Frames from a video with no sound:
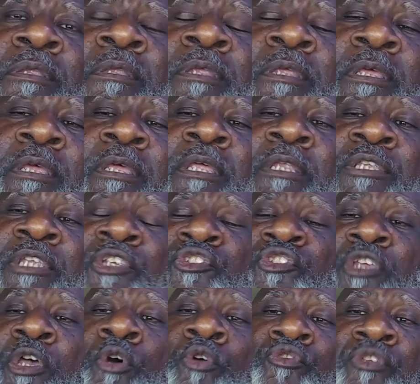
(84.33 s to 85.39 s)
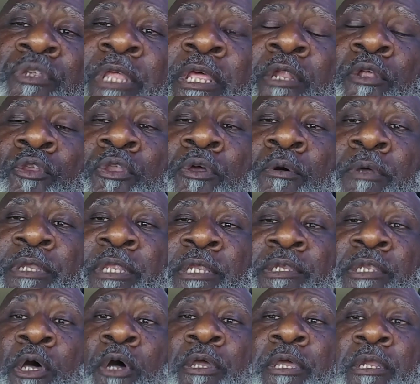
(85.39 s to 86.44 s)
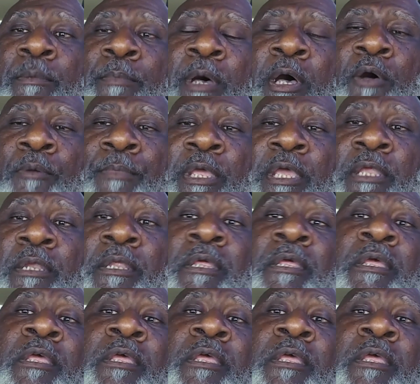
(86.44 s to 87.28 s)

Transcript: It just shows you they don't know what they're talking about, man.